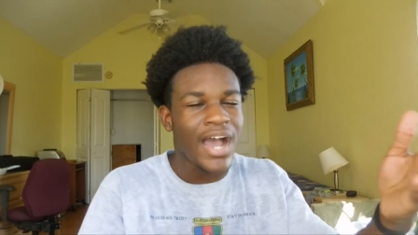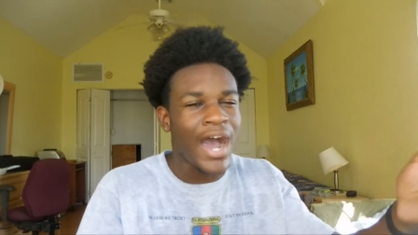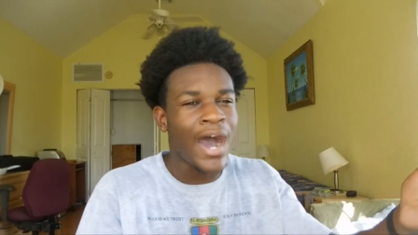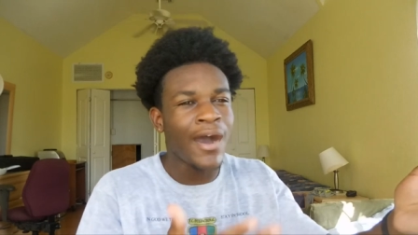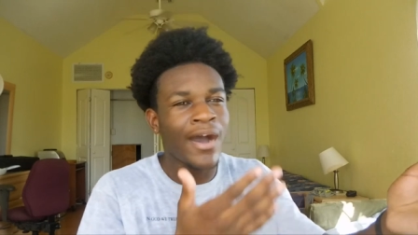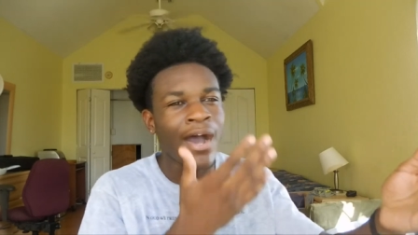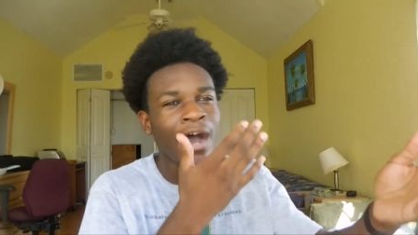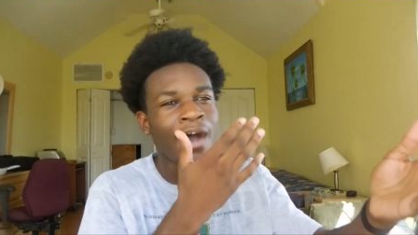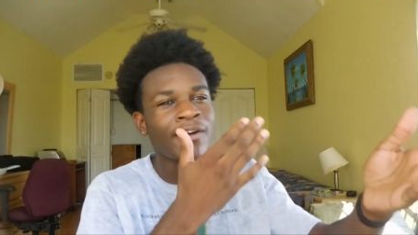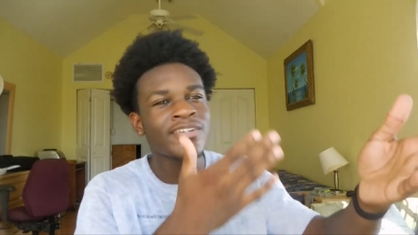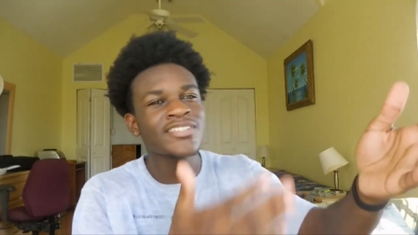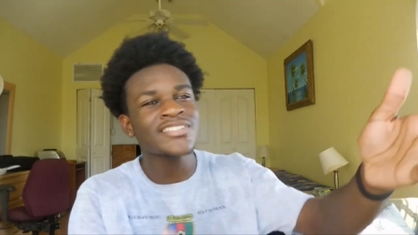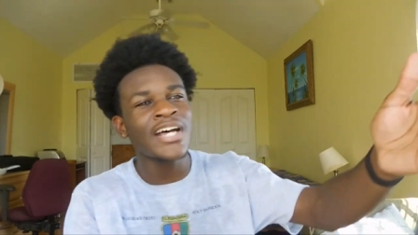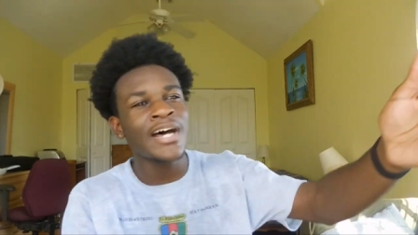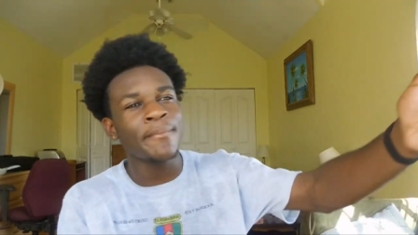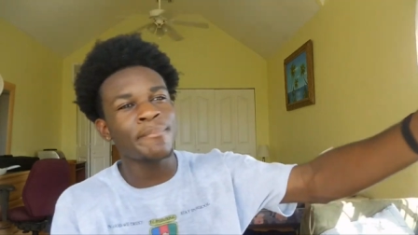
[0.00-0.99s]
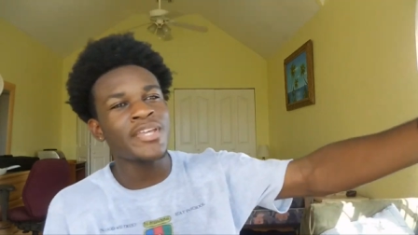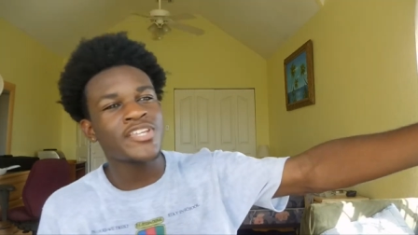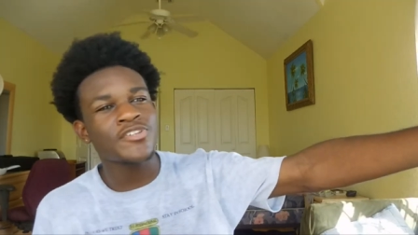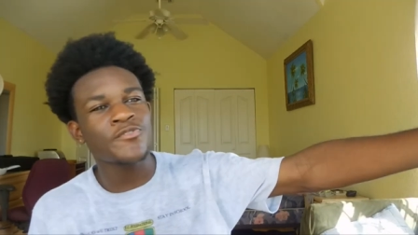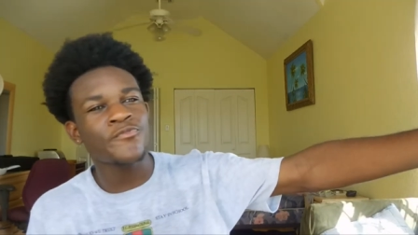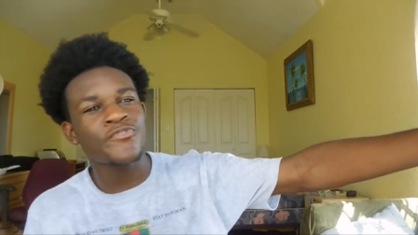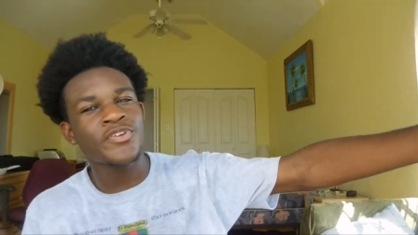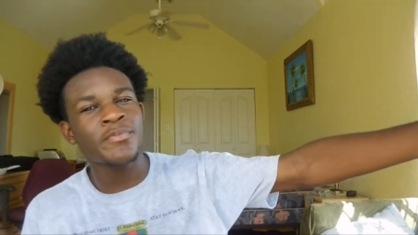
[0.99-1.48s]
how, how does that
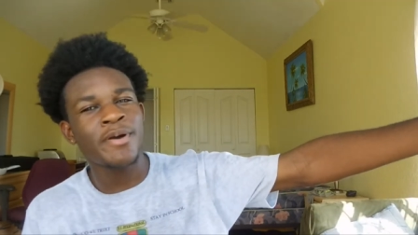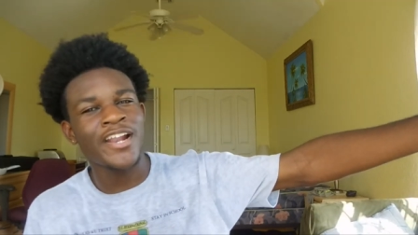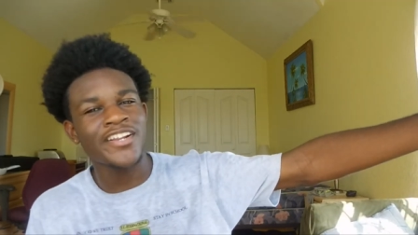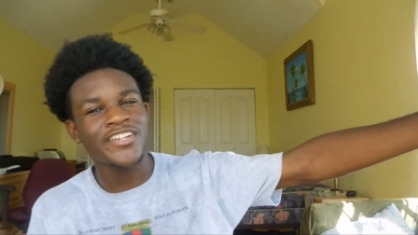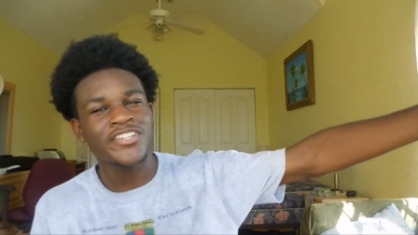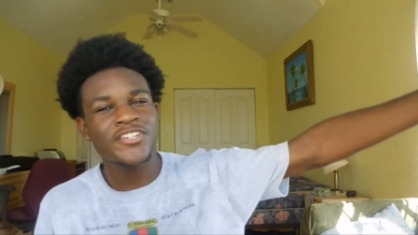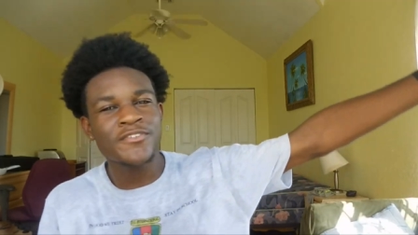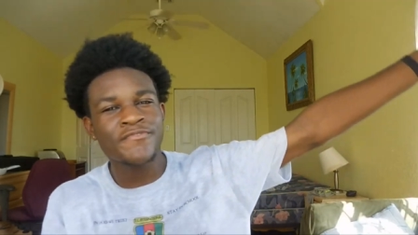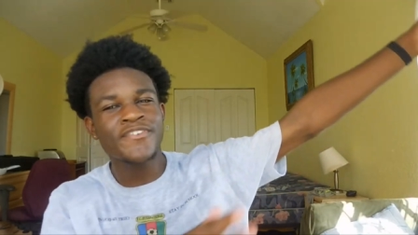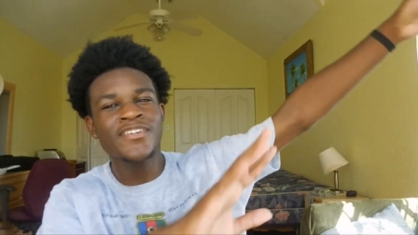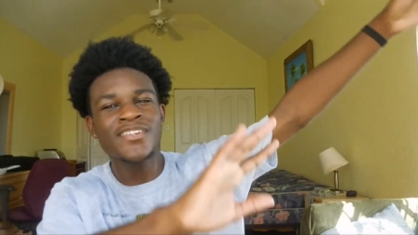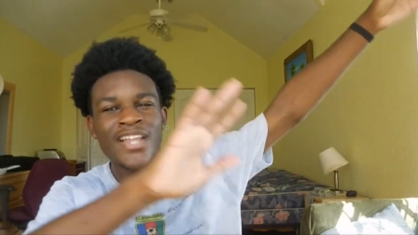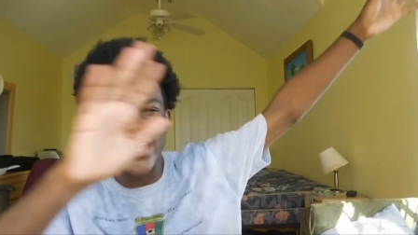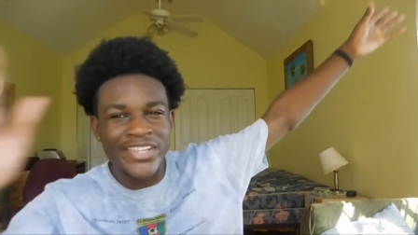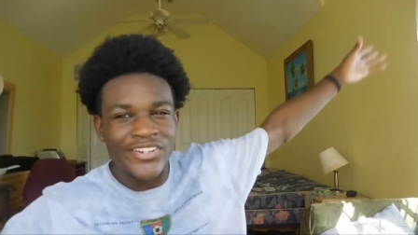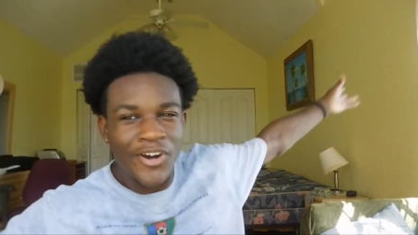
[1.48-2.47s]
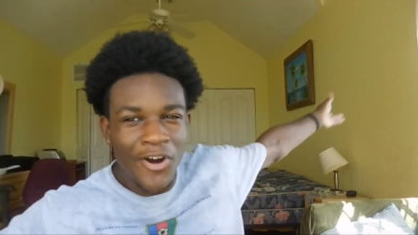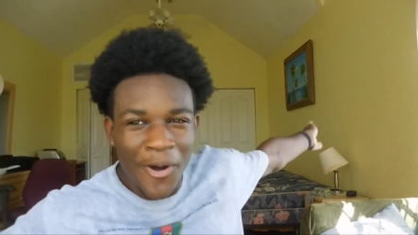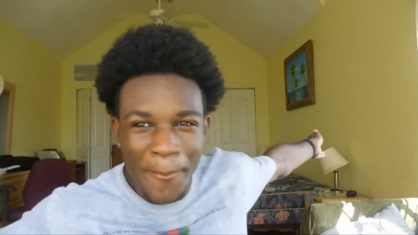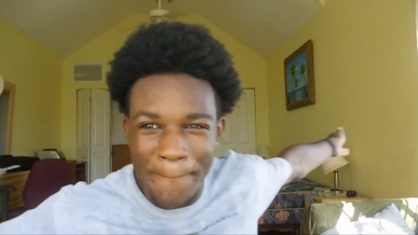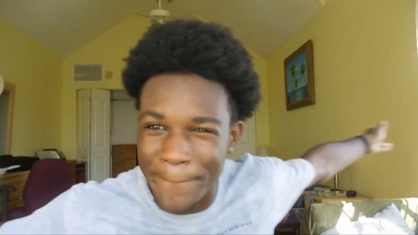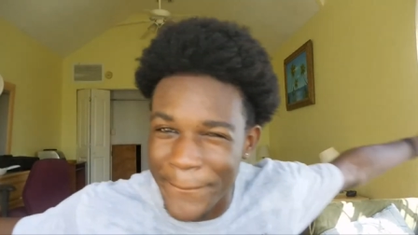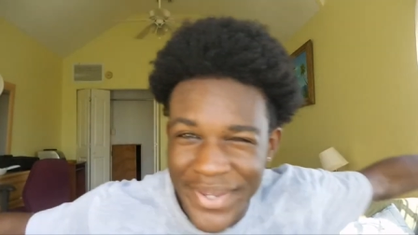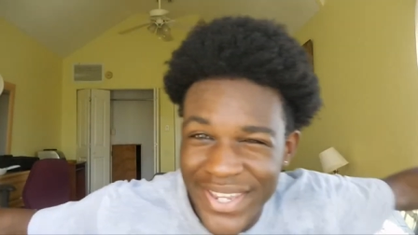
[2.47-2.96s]
make you feel about it do you feel like you're all
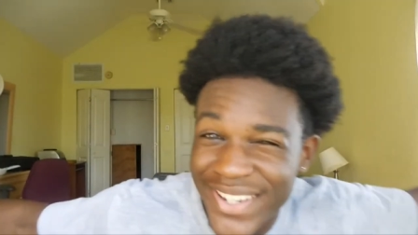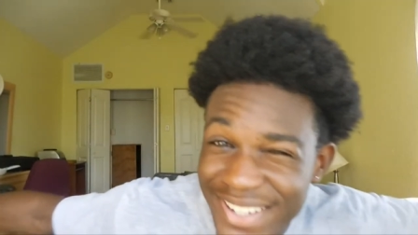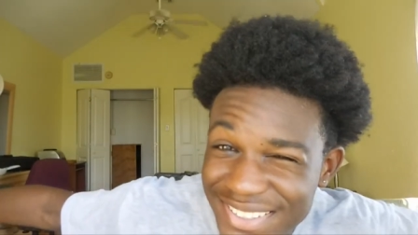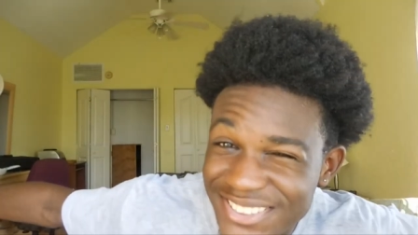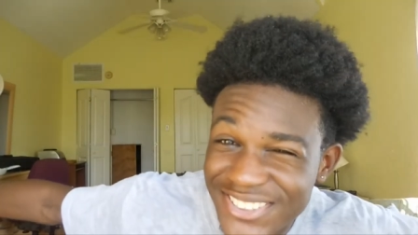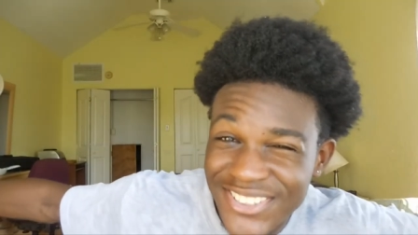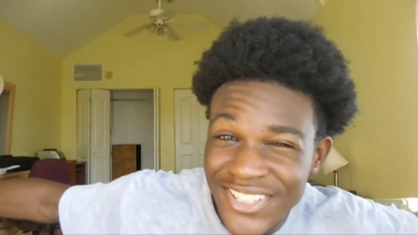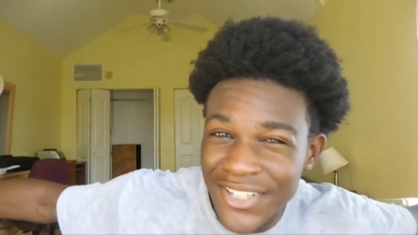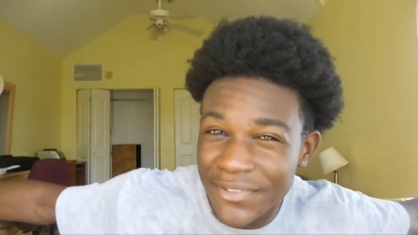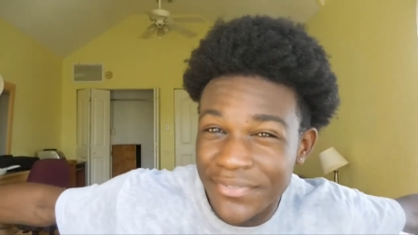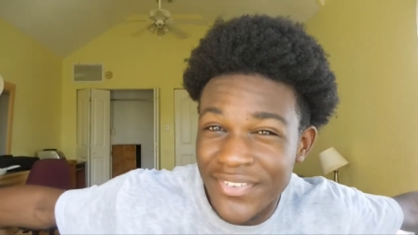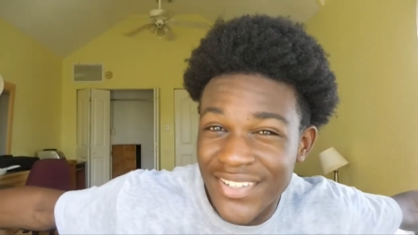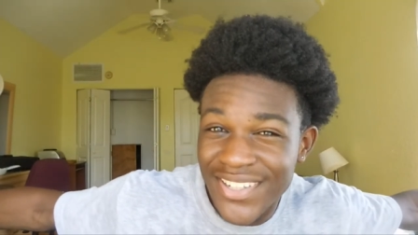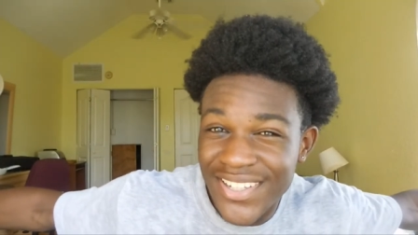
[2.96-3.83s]
big and stuff